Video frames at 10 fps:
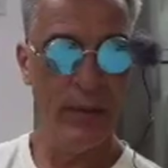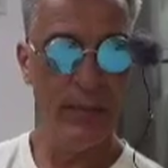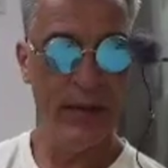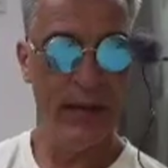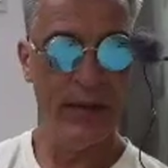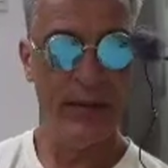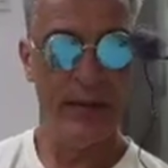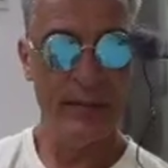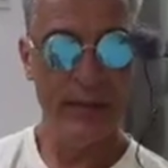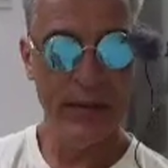up again,
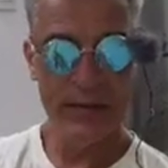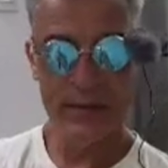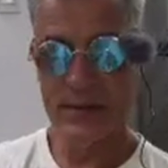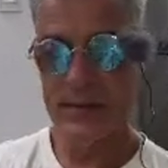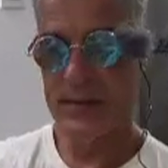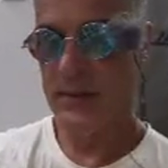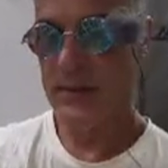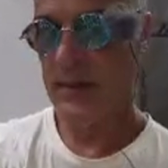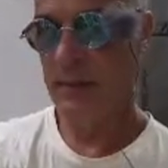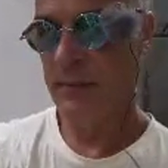because
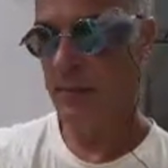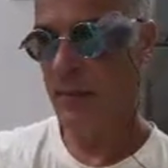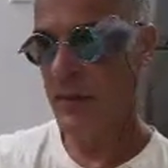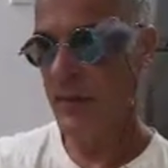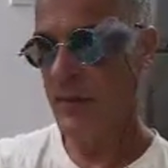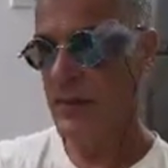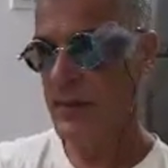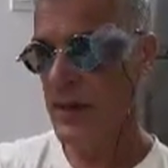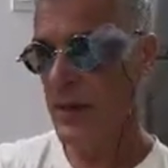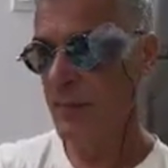it's hitting me pretty good
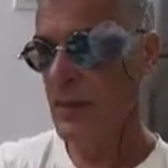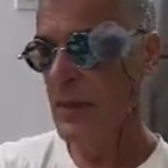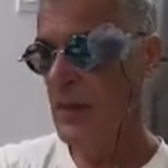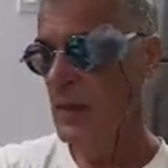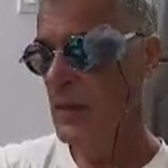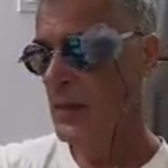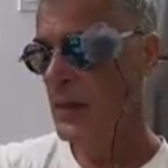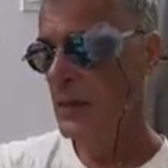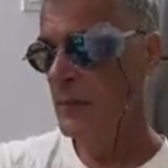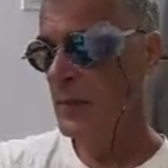this time.
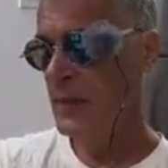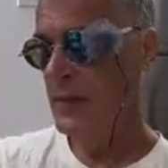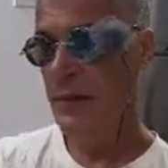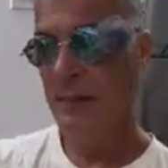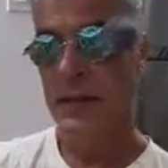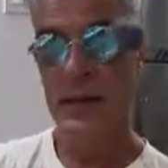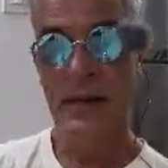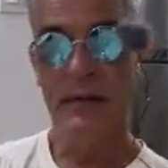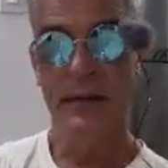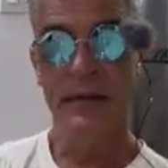But I'm going to get
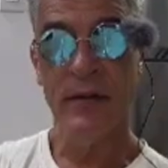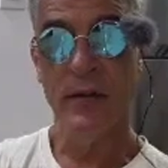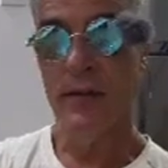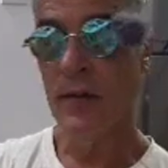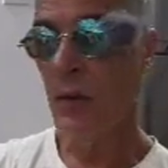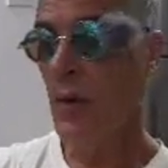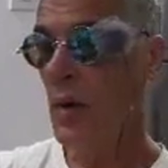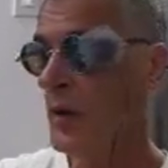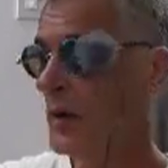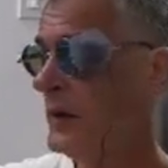out here and go for a
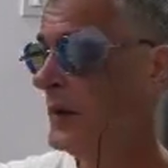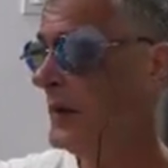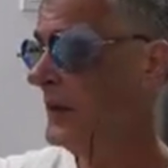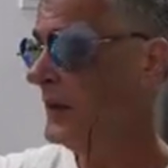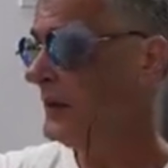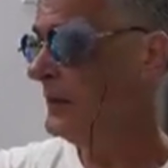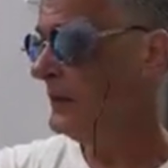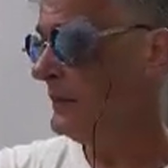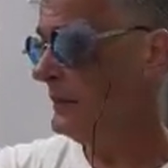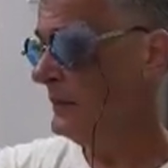walk
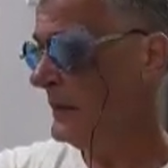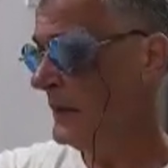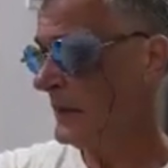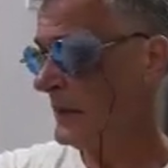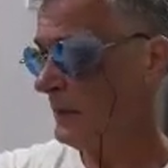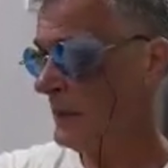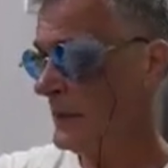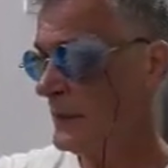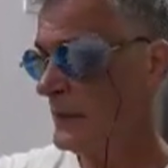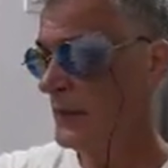in a little
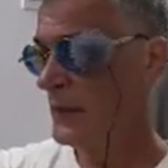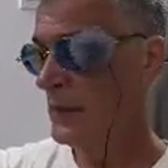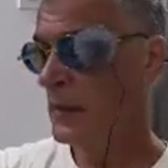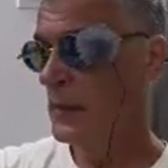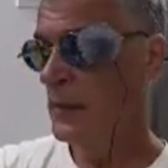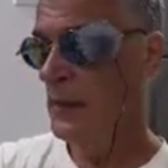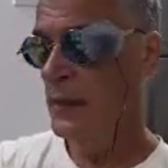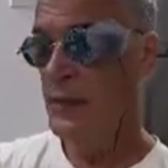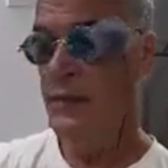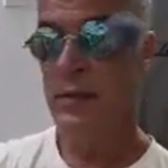bit.
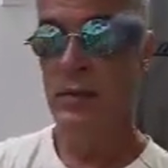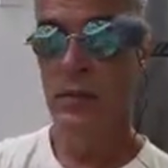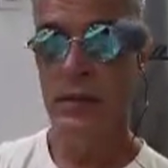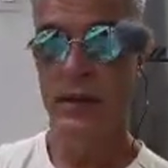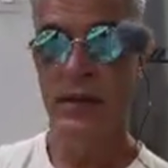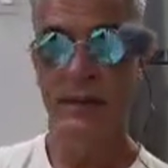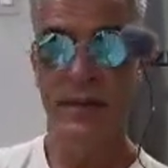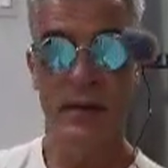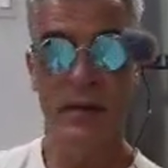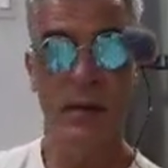It's cool enough
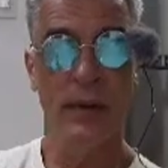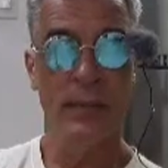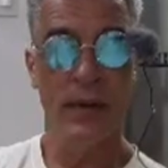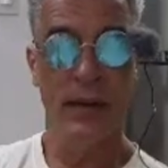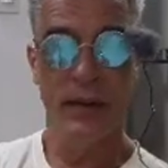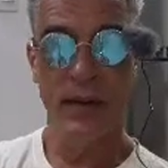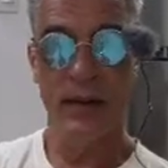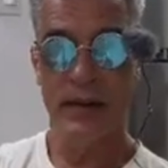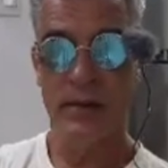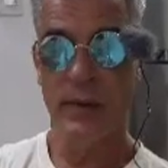here where I
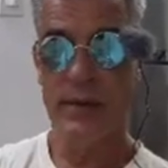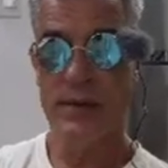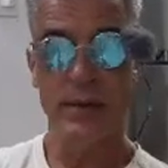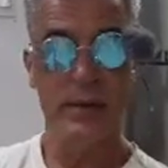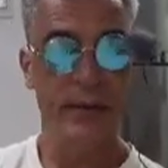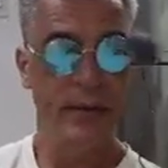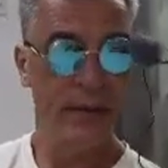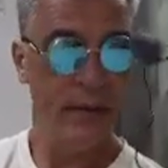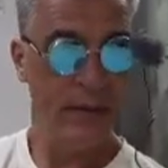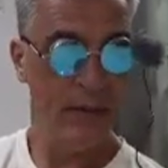got a sweatshirt.
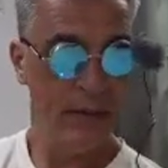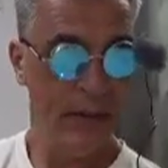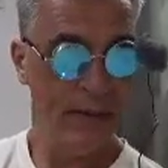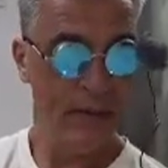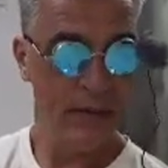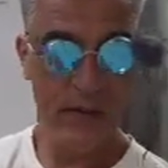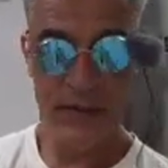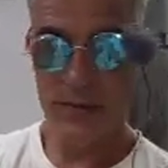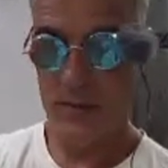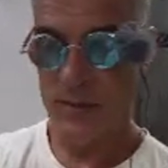I have a
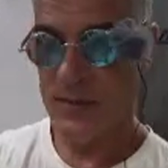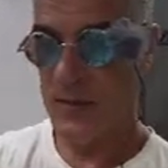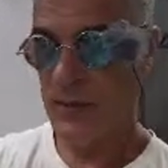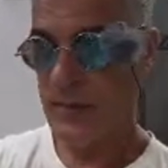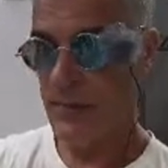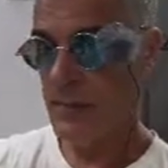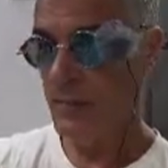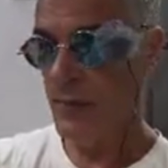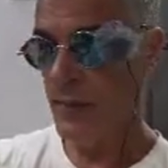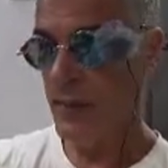sweatshirt upstairs I'm
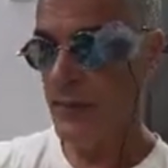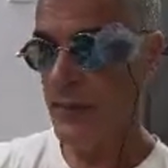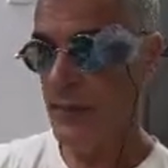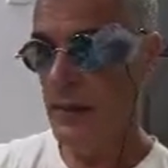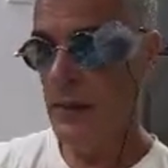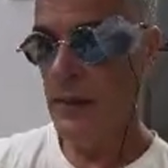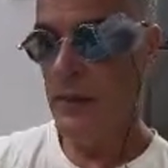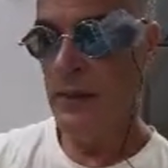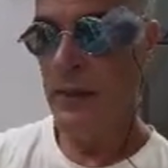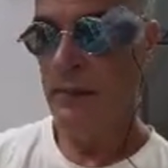going to put on,
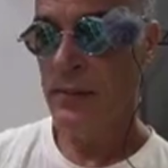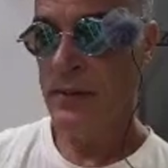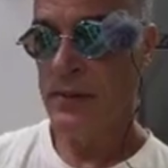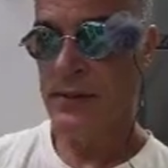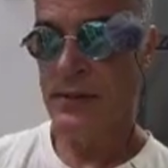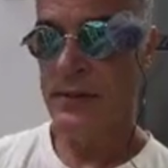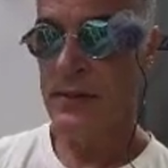because